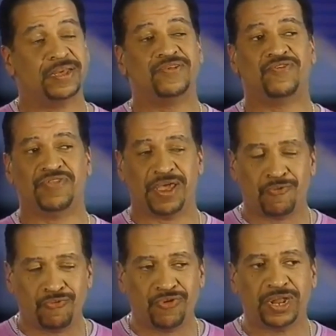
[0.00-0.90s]
So they're
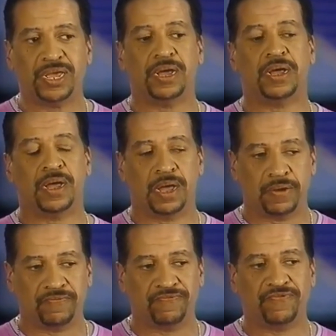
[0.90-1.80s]
really a
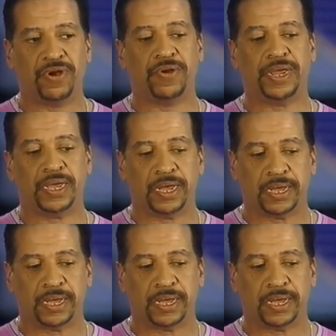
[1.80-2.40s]
very